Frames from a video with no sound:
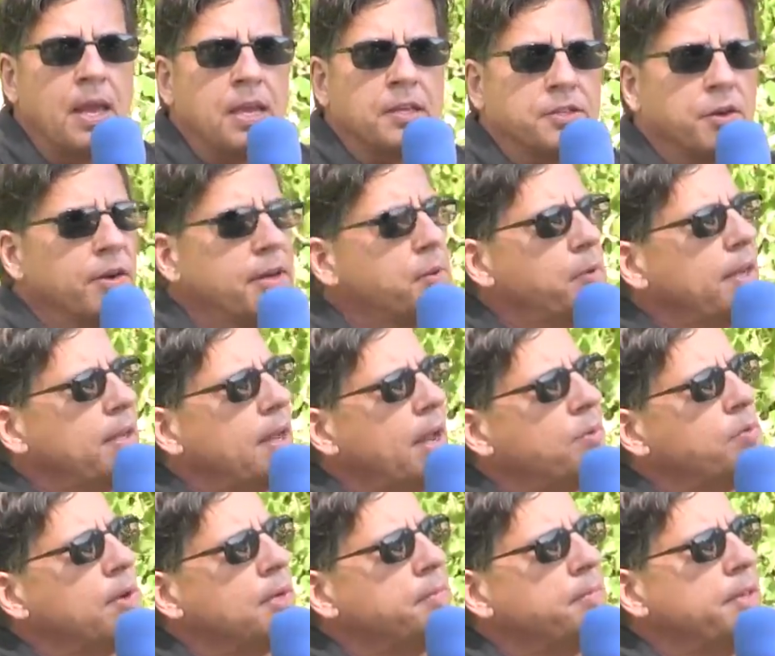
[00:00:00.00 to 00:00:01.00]
So anyway, I
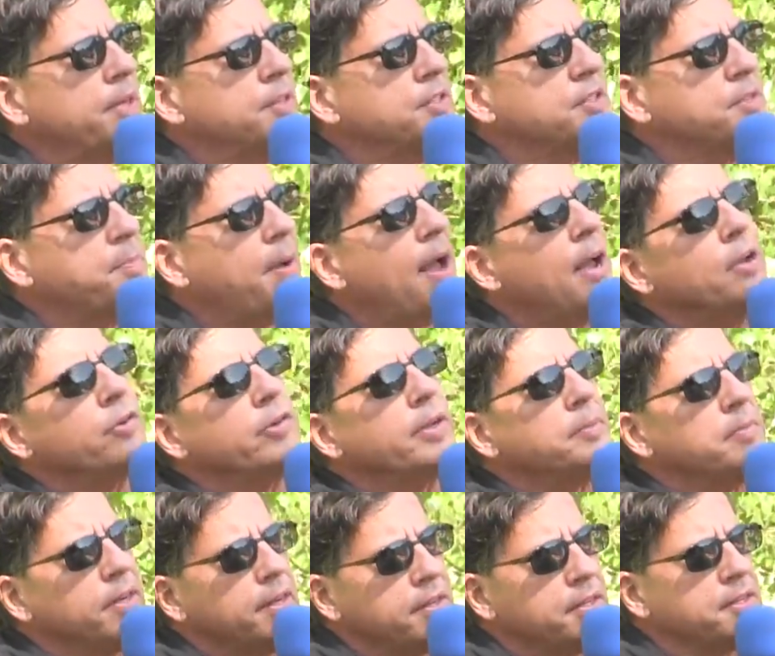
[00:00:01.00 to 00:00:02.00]
want to be
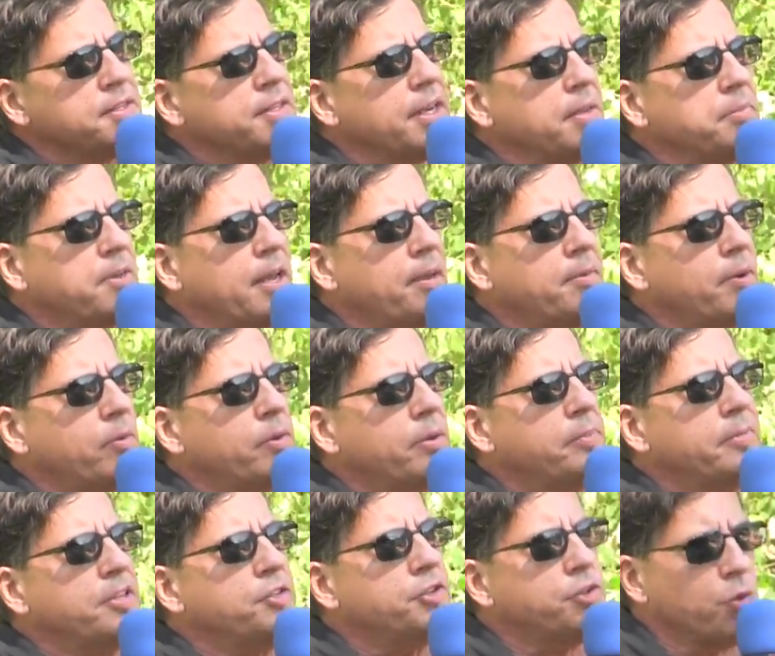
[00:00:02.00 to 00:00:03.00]
inspiring, but at the same time I want
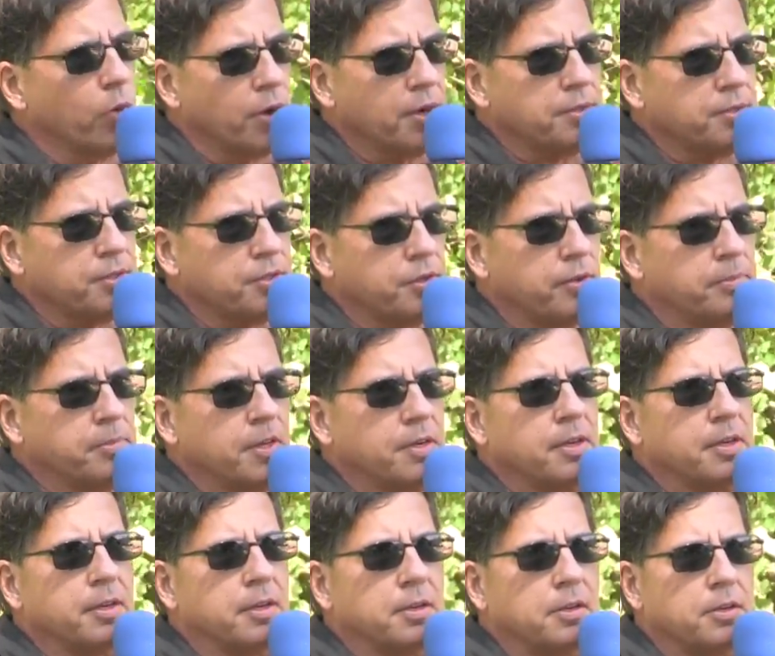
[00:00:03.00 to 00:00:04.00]
to be short, so I'm going
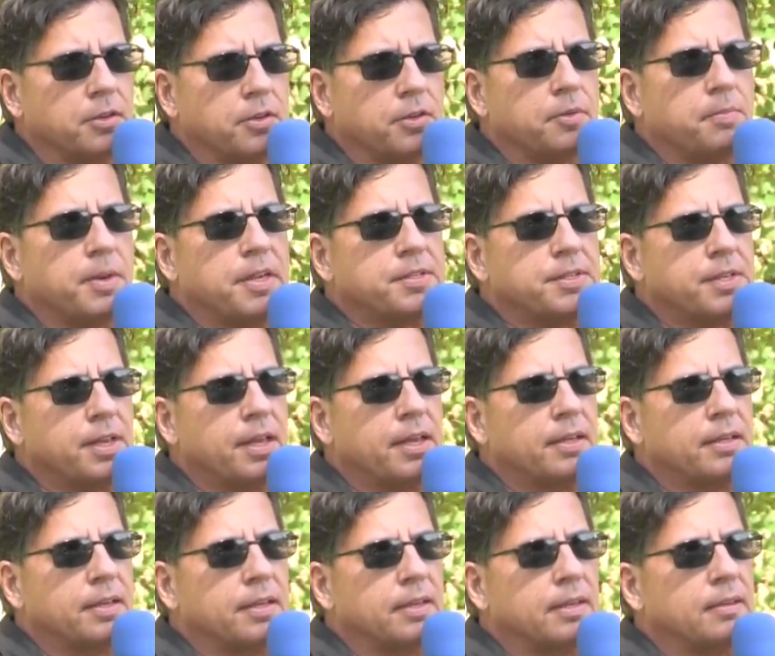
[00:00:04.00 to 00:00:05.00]
to conclude by
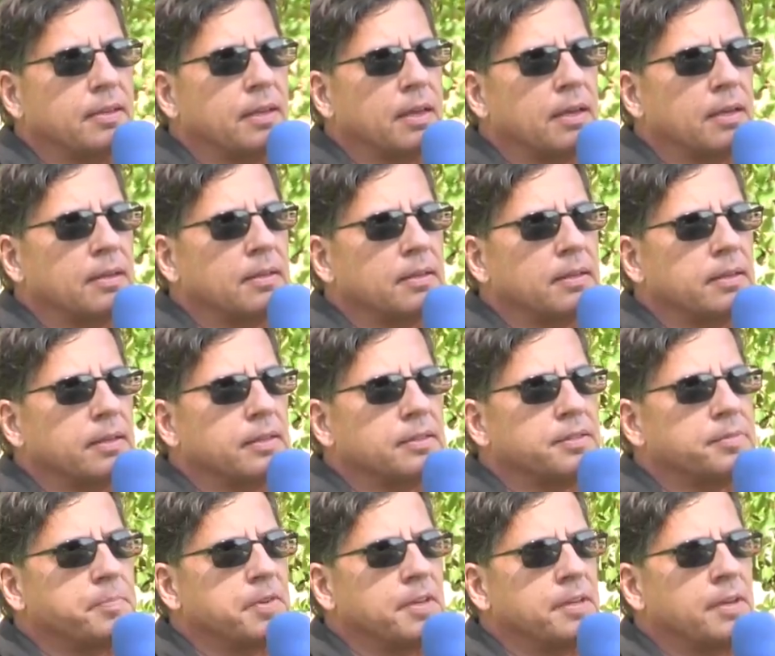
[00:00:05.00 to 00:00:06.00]
saying that
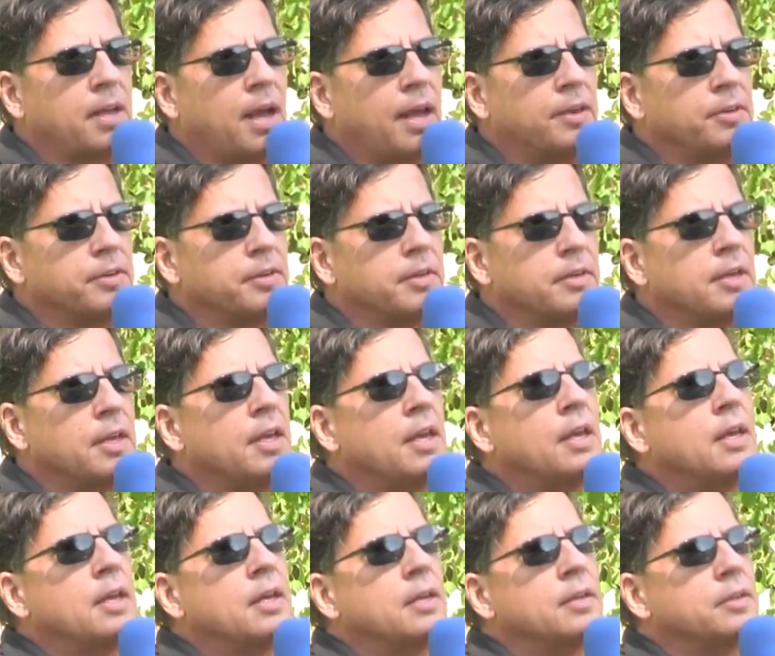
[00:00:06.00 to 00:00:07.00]
it's been an honor to
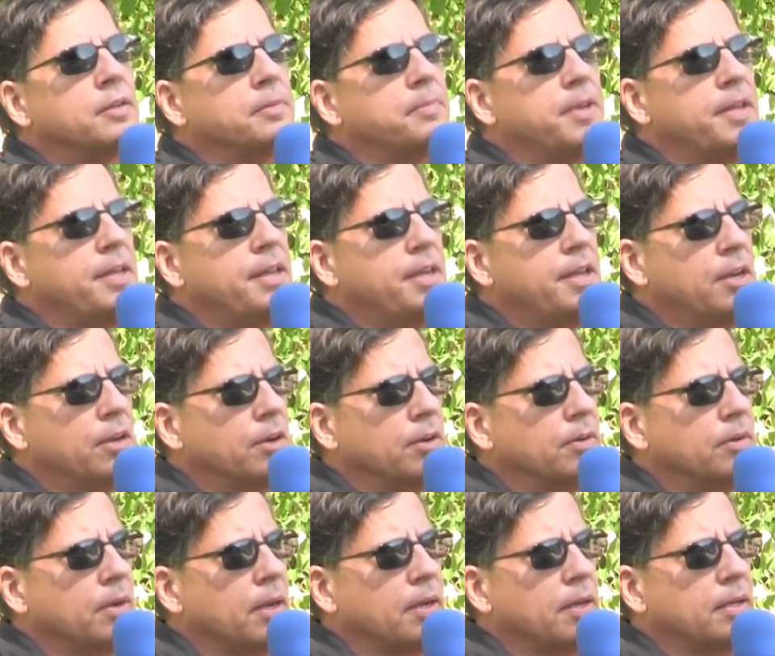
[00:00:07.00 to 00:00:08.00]
be
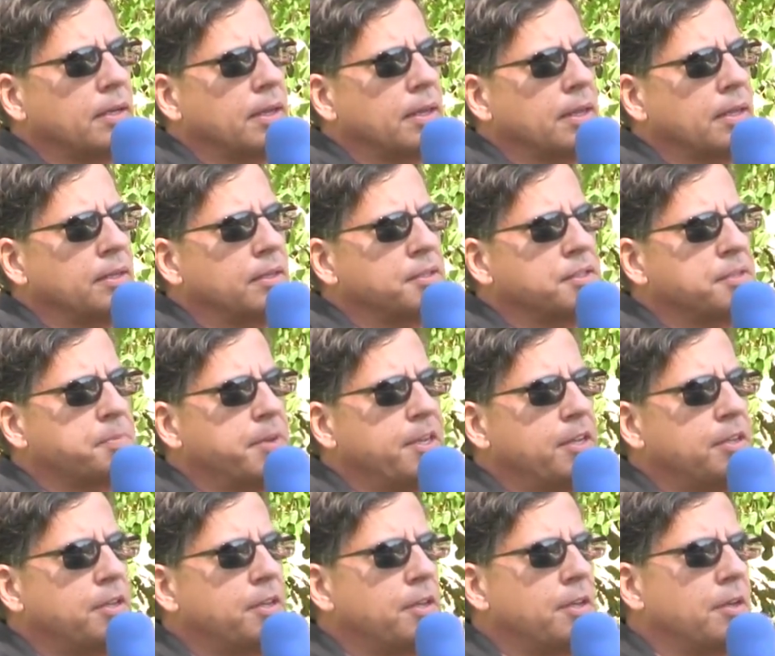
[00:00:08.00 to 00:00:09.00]
here and to
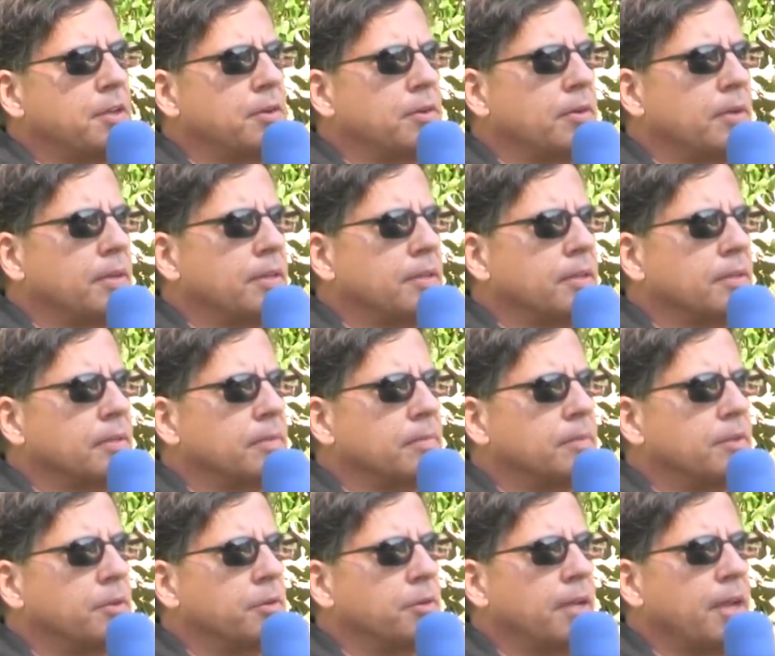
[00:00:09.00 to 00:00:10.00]
speak to you and to
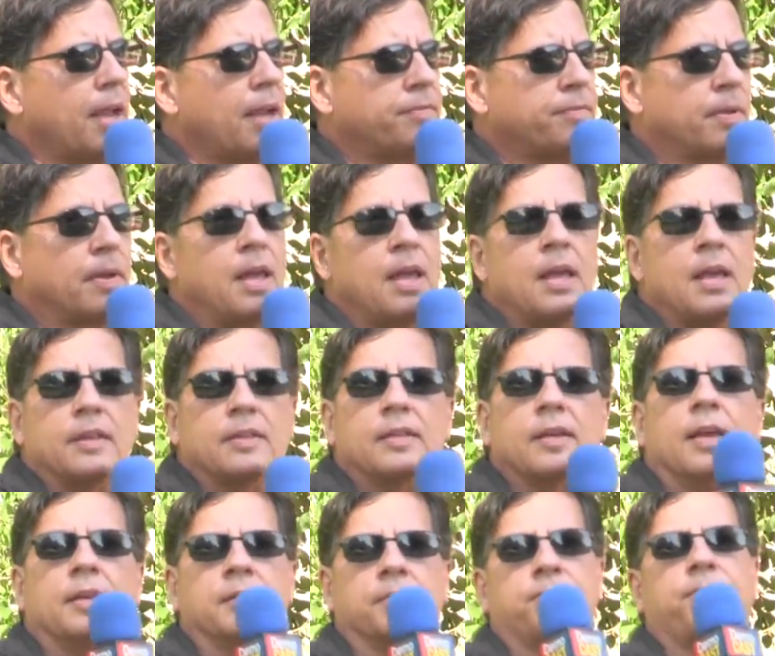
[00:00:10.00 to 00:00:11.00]
do it after,
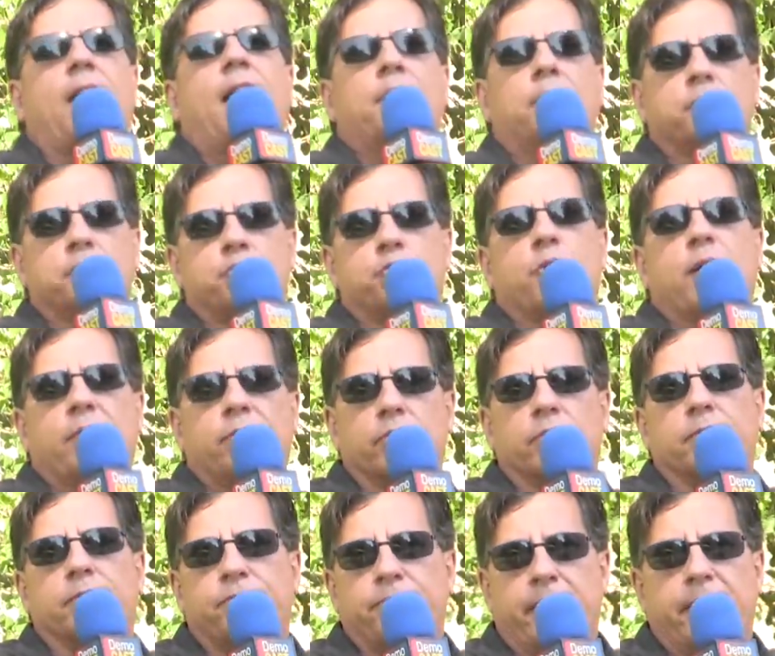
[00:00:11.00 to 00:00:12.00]
and to follow Trevor
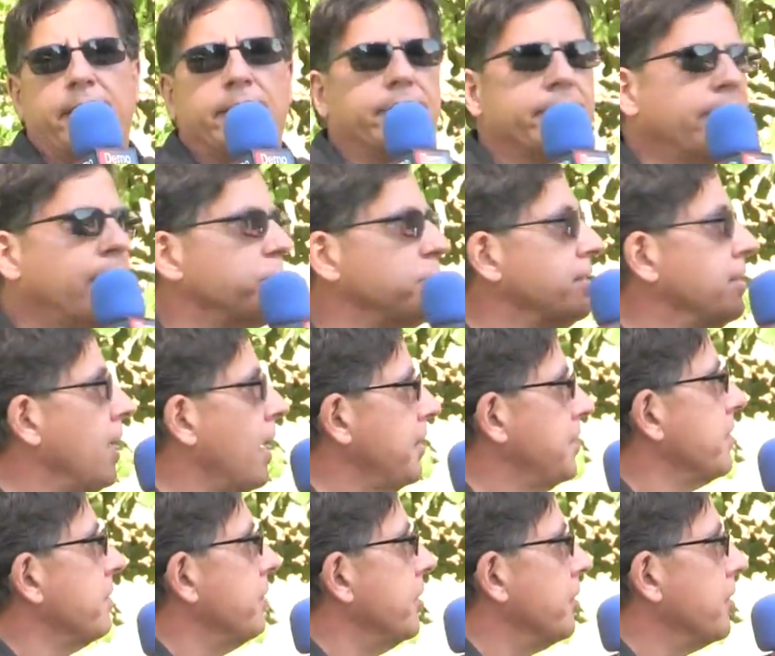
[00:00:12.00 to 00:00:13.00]
and Phelim. That was
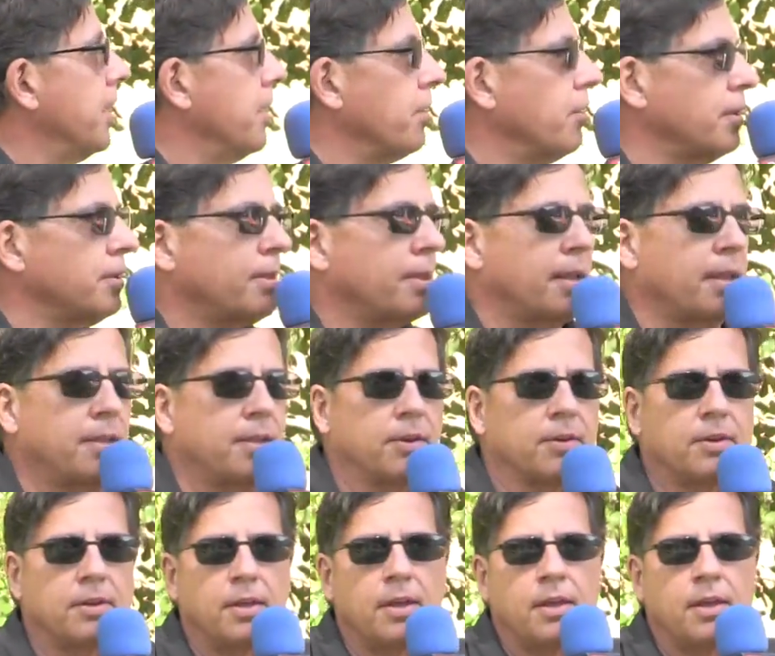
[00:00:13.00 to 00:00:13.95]
nice of you, Karen. Thank you.